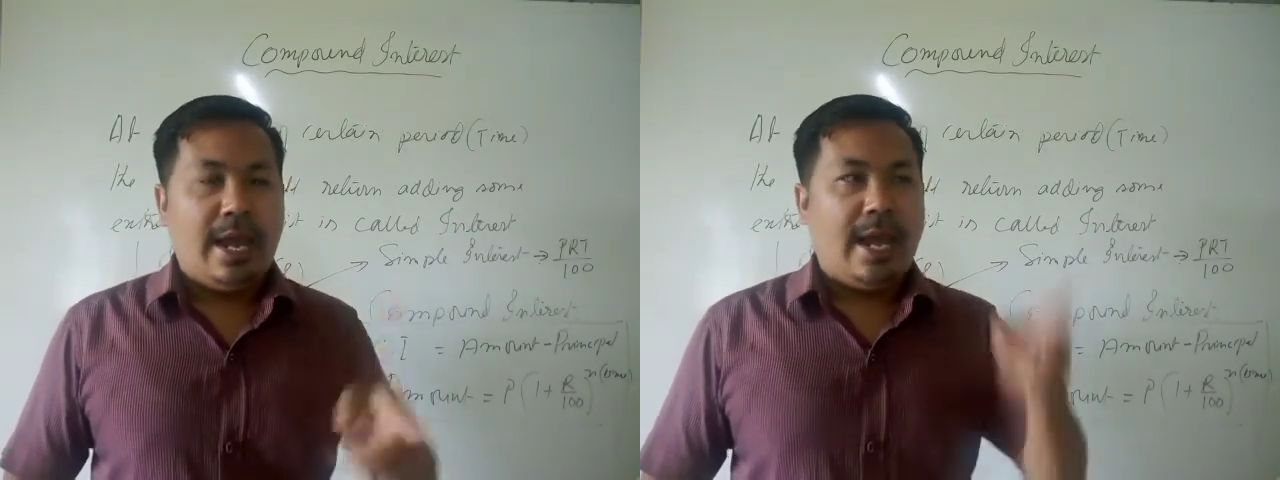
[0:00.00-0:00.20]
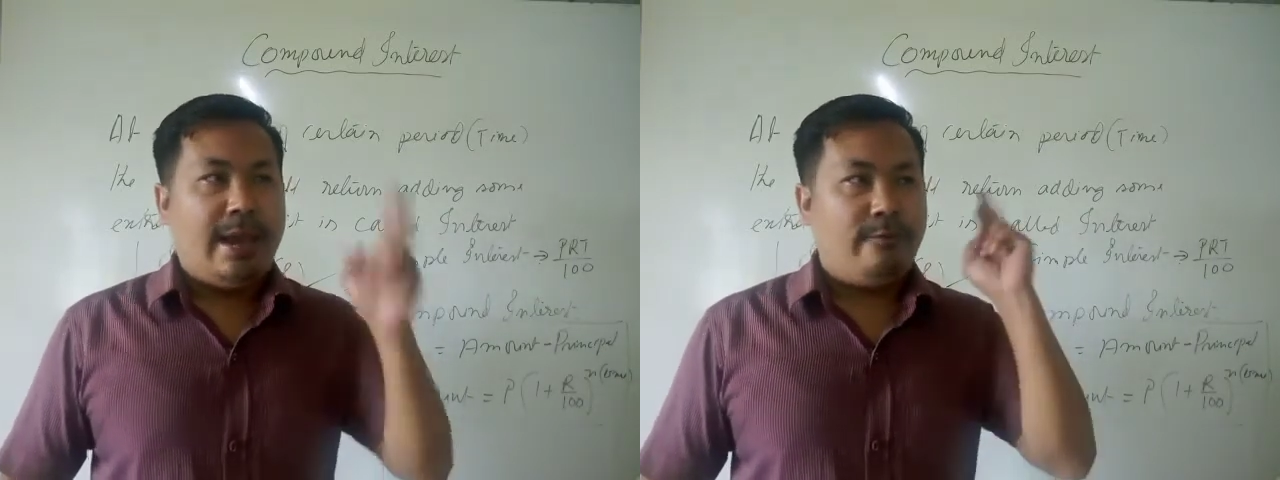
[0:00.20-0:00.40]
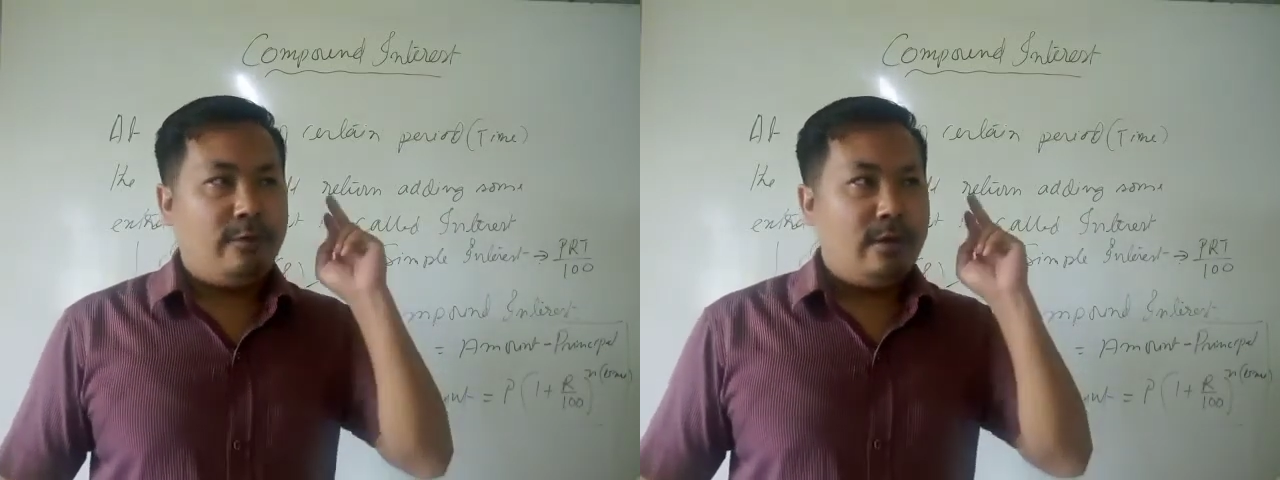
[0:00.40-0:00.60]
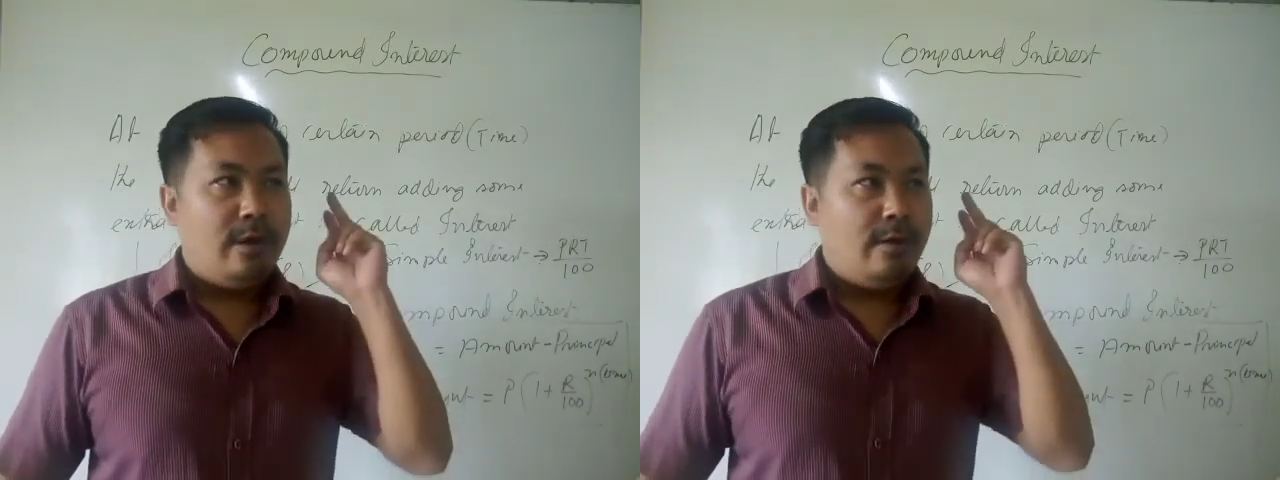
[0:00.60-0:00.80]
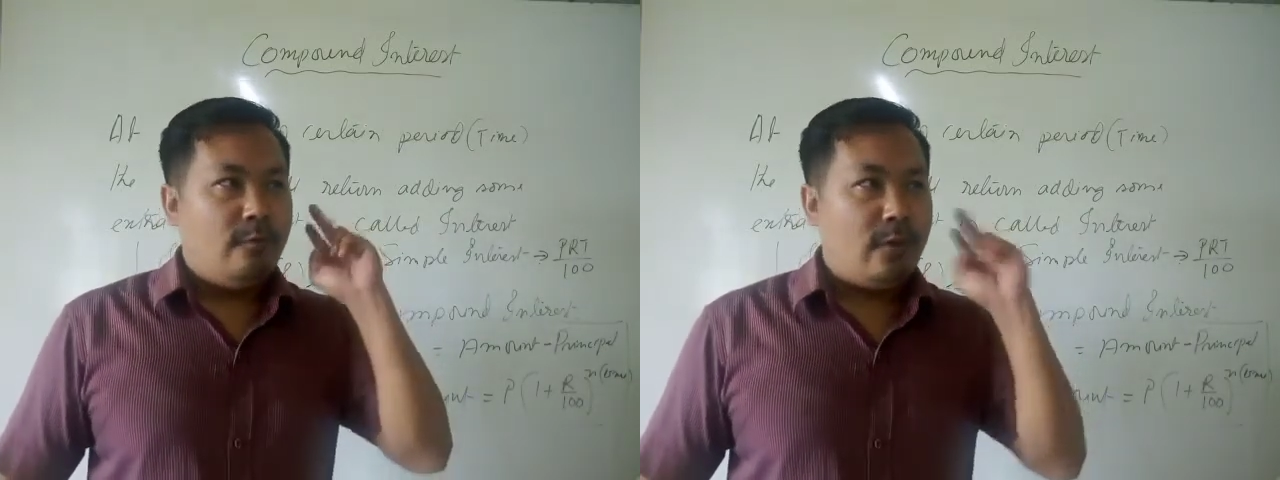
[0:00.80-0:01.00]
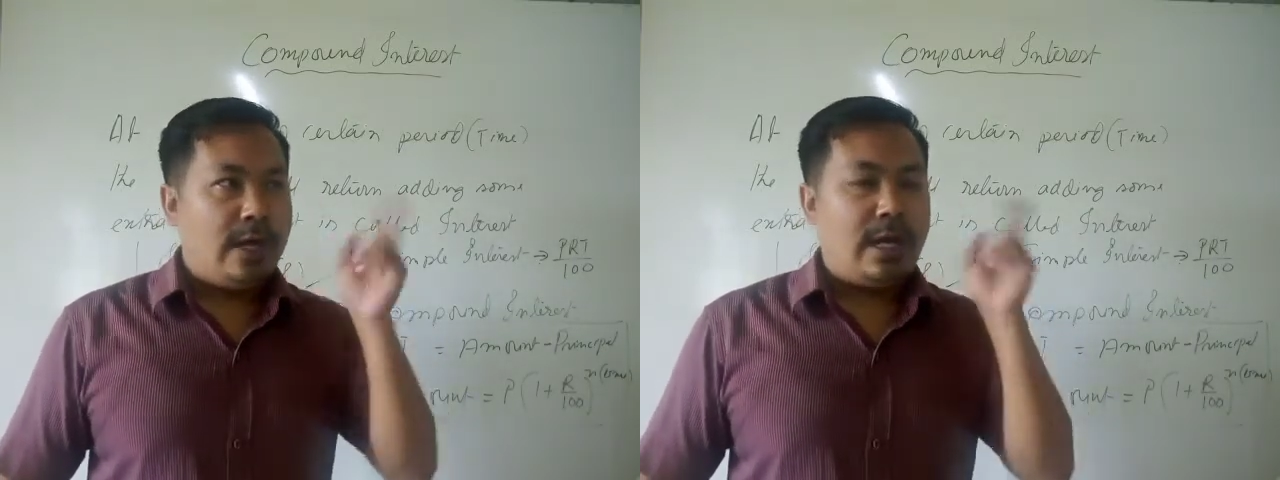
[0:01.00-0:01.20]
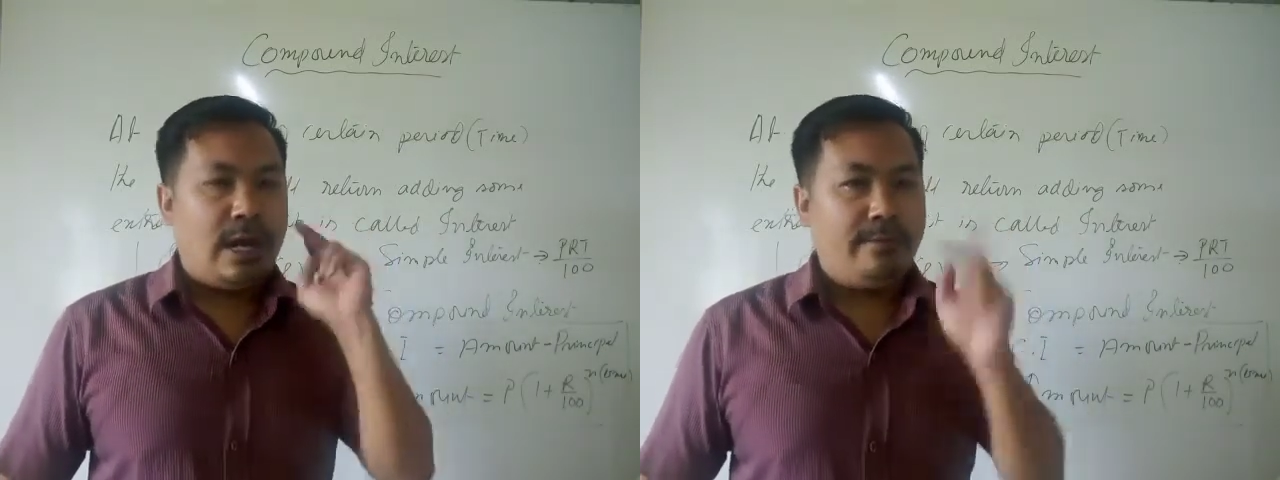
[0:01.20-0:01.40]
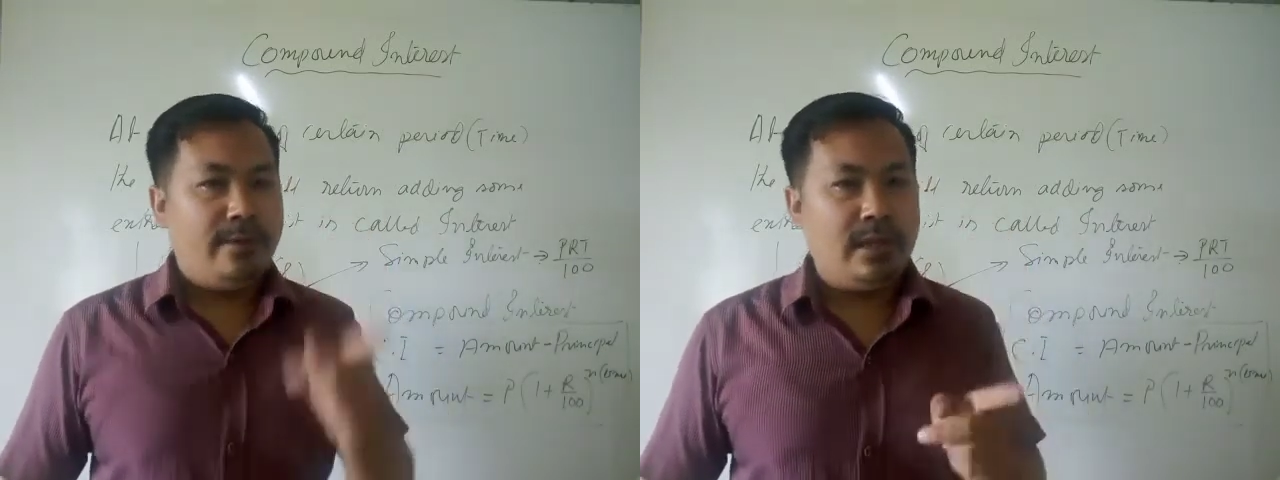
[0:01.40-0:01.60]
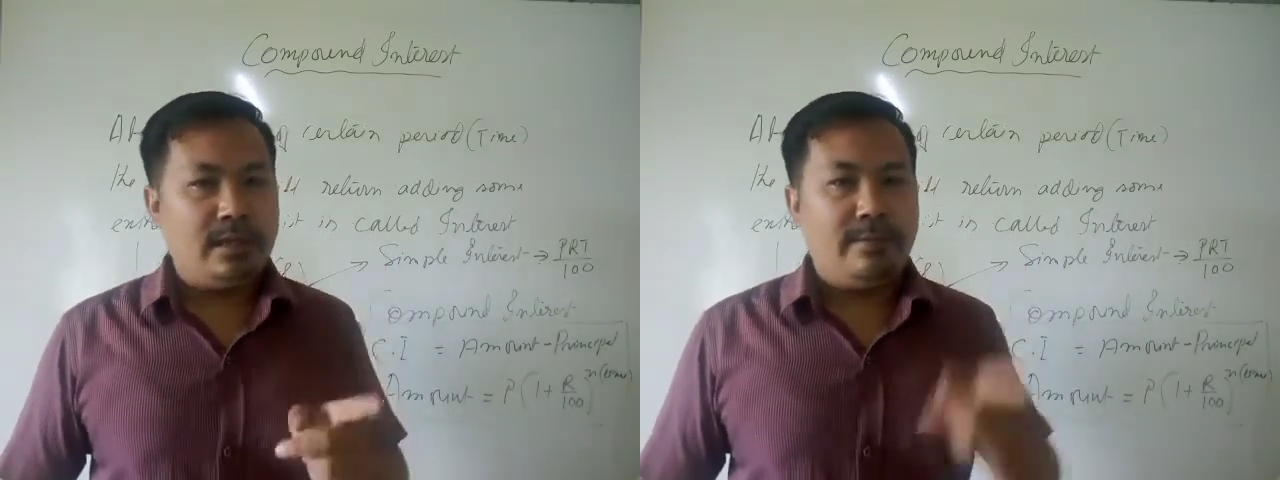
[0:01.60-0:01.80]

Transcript: and for 1.5 years,